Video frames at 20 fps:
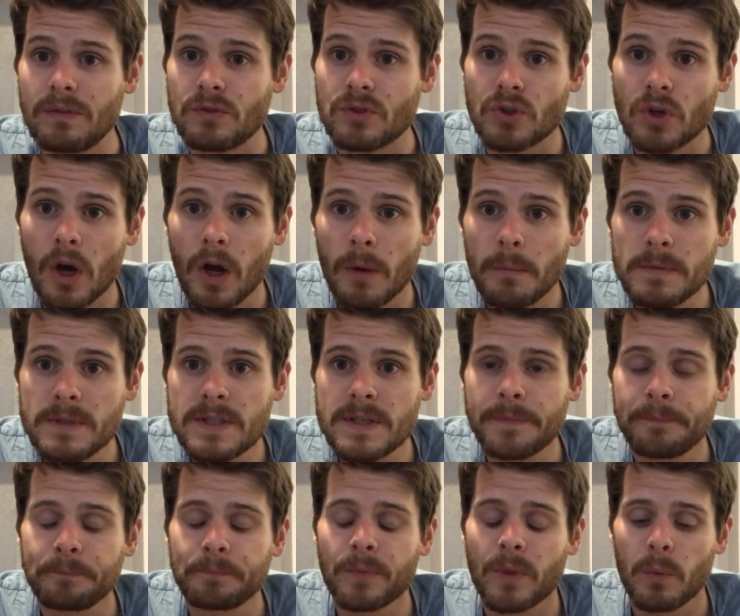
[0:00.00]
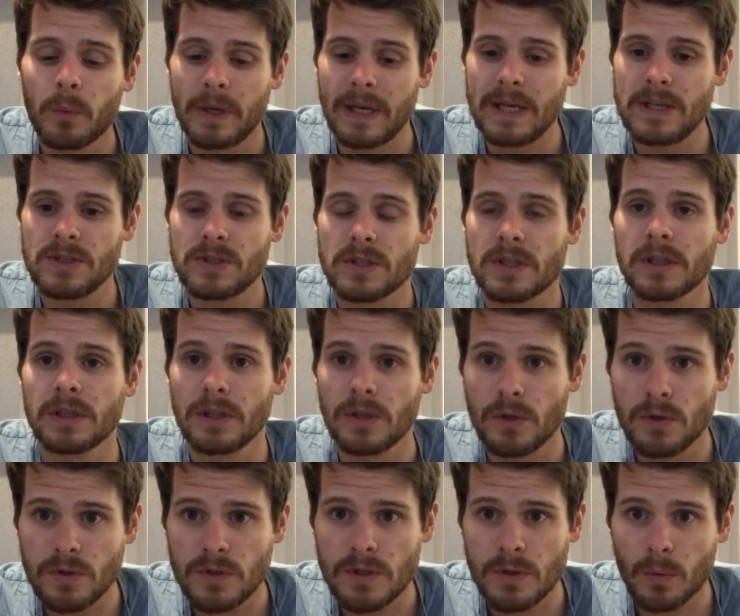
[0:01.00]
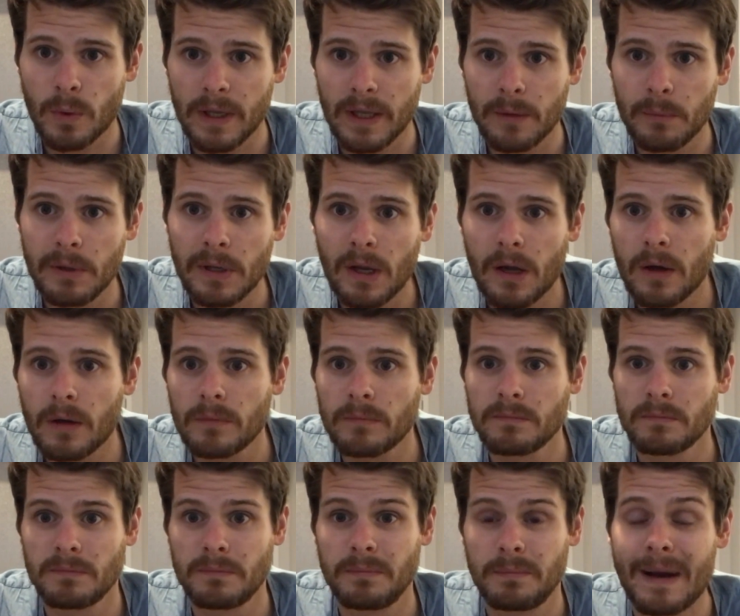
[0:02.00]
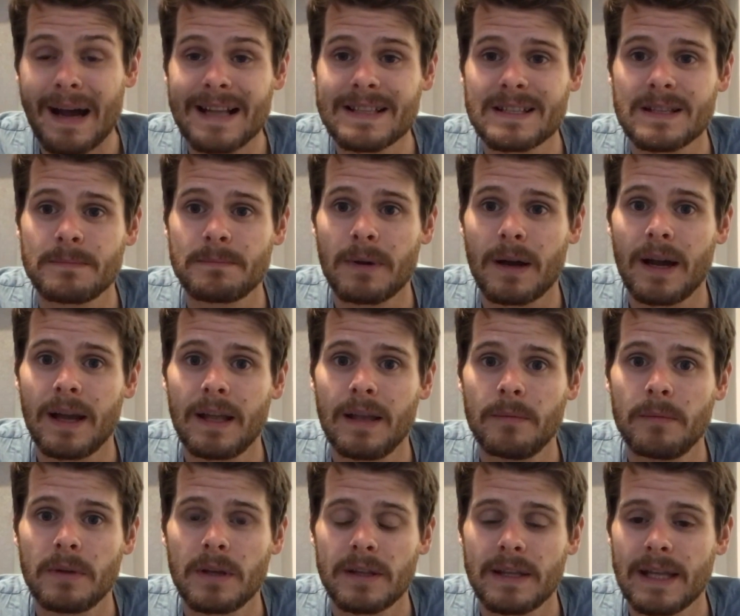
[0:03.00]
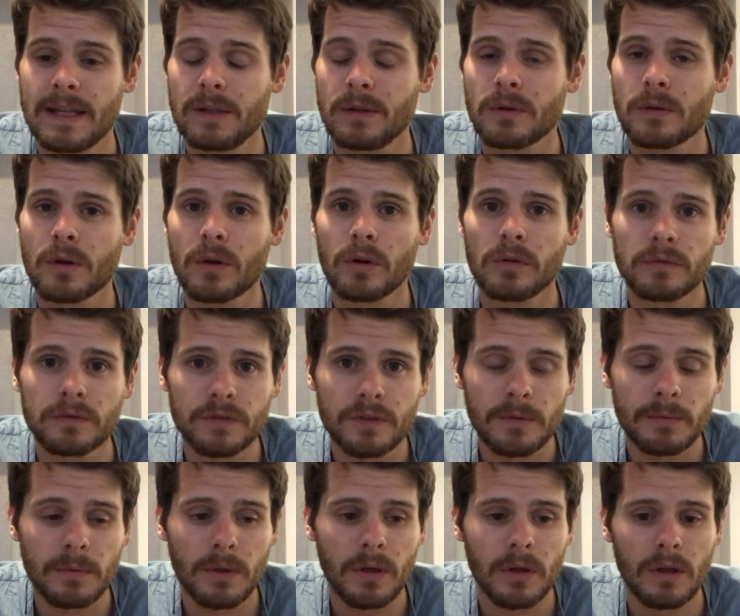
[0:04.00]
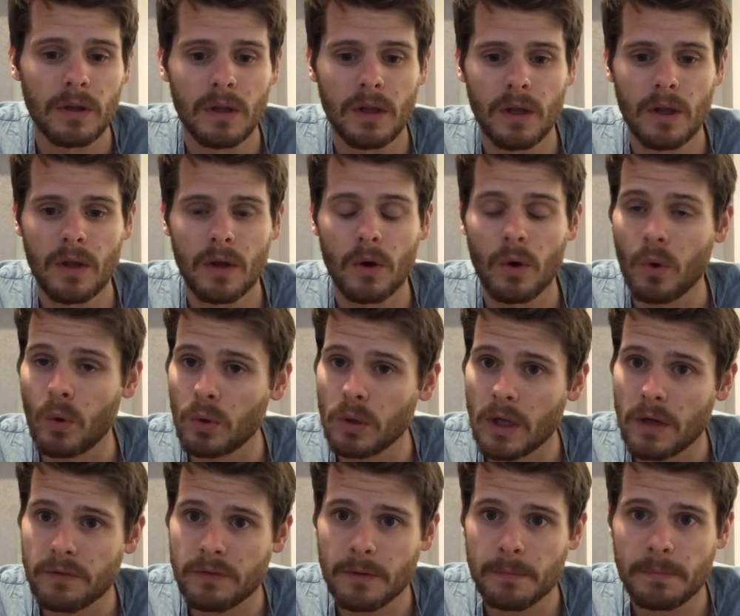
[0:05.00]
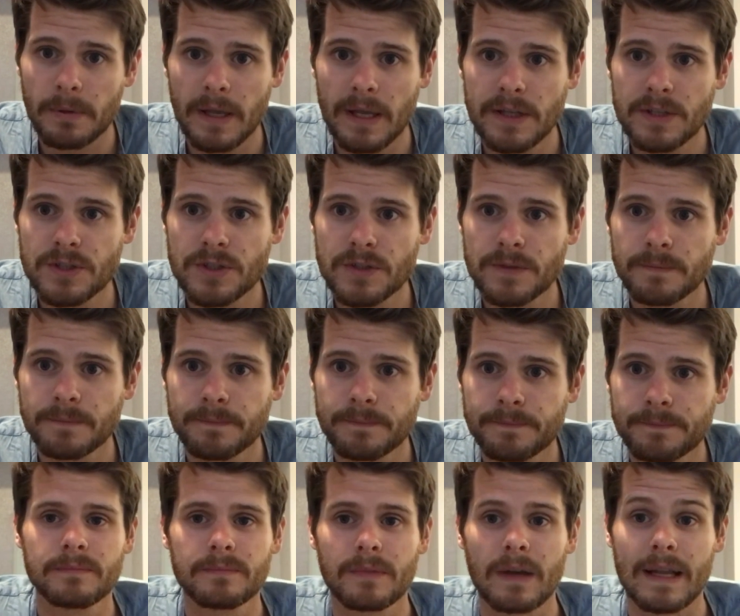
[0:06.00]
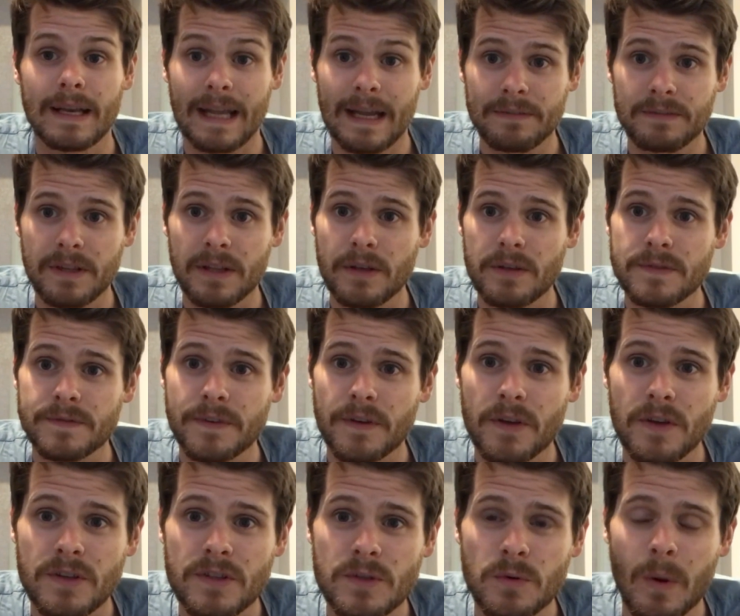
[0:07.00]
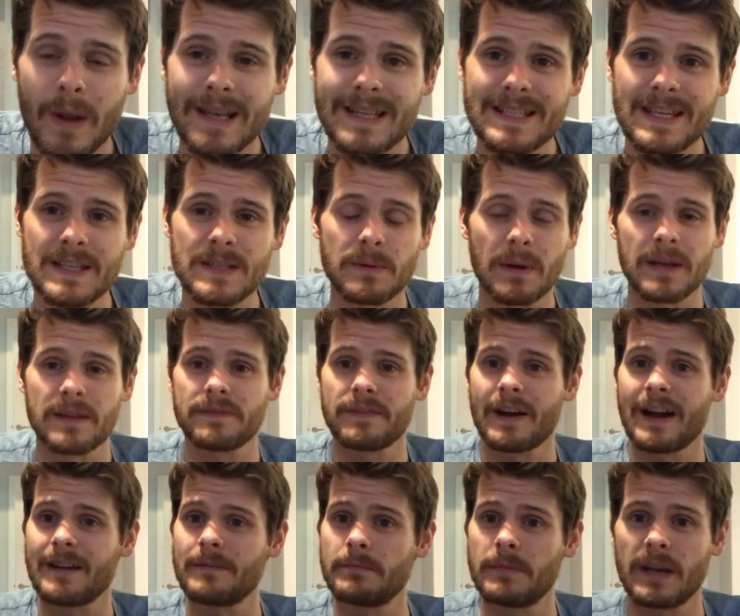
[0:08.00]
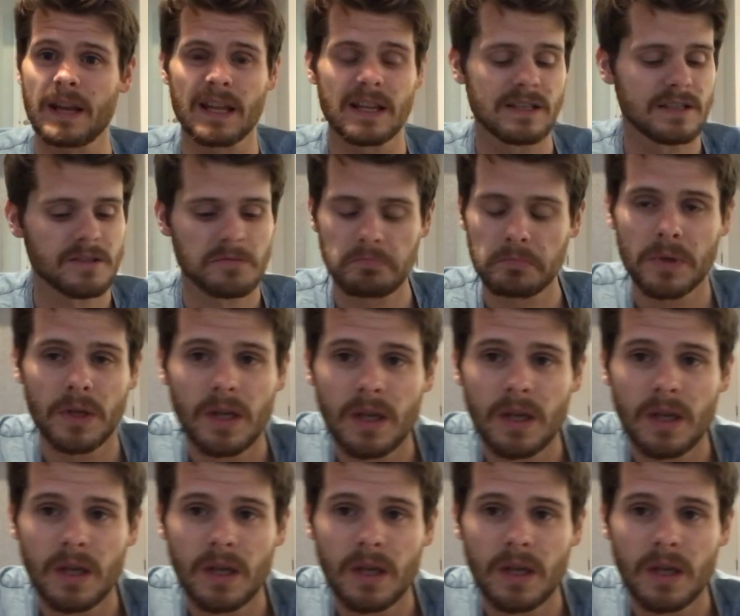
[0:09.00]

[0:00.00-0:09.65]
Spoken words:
dropped. We didn't just lose to Wigan, we got battered by them, and they looked comfortable all over the pitch. And after those first 20-25 minutes,